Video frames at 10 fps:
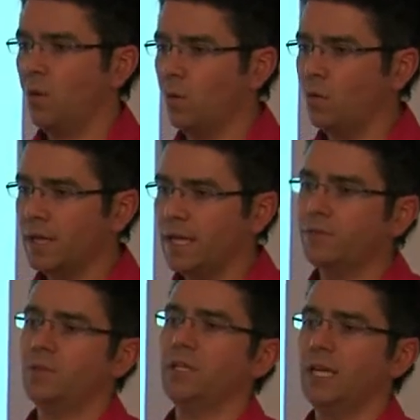or that
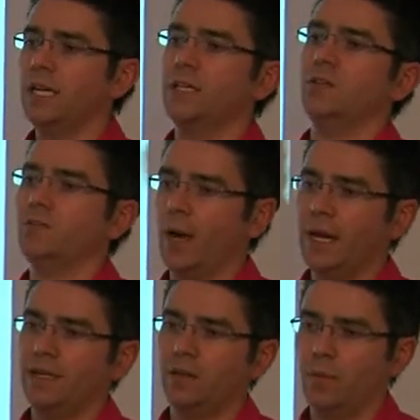every year you've
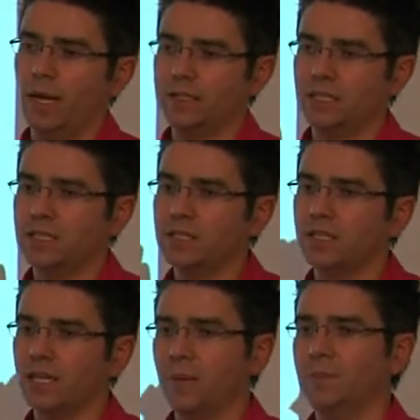paid an amount into
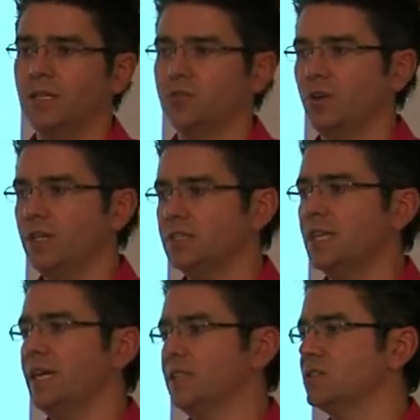the company or
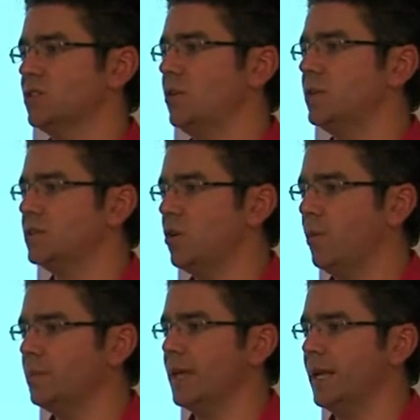trust and slowly
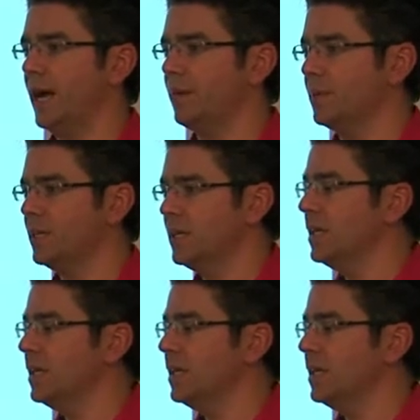topped that up.